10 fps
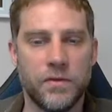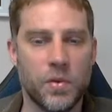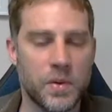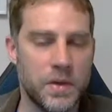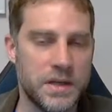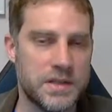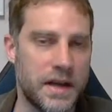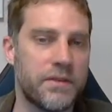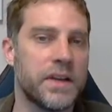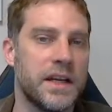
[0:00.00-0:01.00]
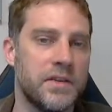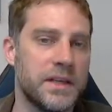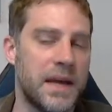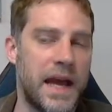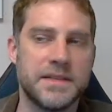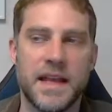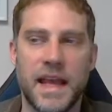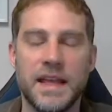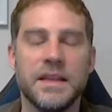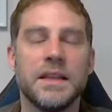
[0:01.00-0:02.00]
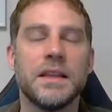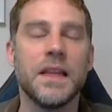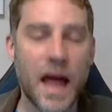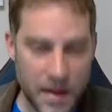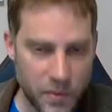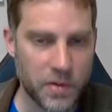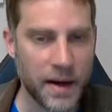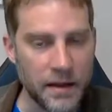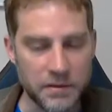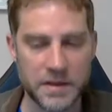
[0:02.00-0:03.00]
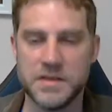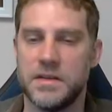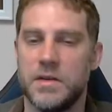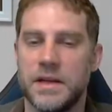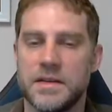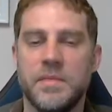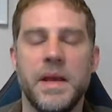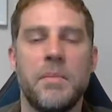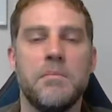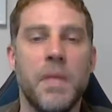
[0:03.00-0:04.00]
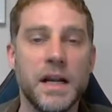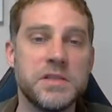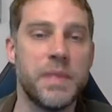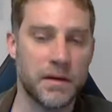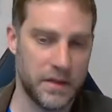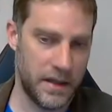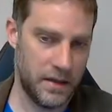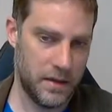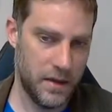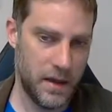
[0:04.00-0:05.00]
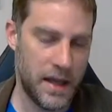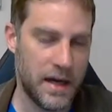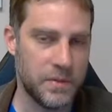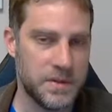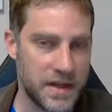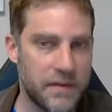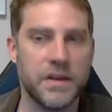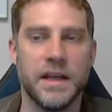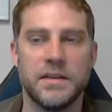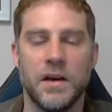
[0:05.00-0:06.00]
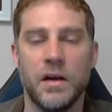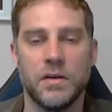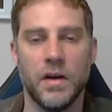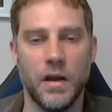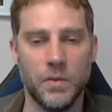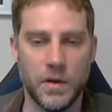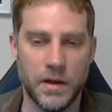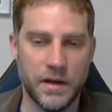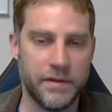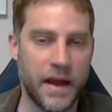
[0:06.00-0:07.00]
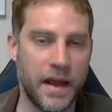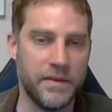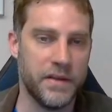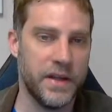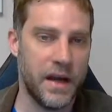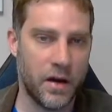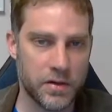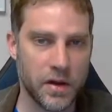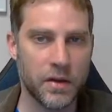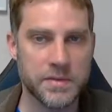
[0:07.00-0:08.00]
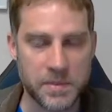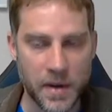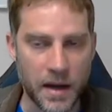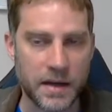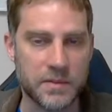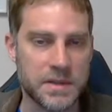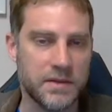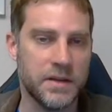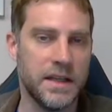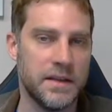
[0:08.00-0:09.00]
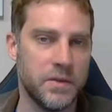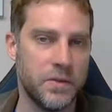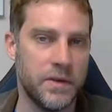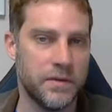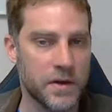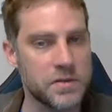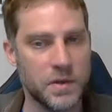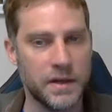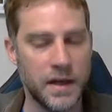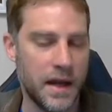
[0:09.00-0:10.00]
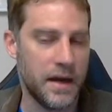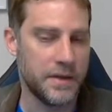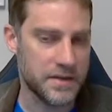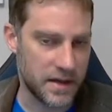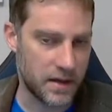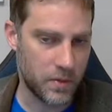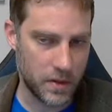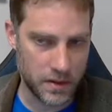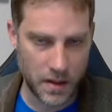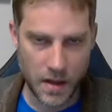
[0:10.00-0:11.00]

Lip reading: former one is definitely going to pass a lot more relevance to you. It's going to be a much better link. And I would definitely get the $100 one. If I only had $100 in my pocket, I would definitely get the first one and not the second one.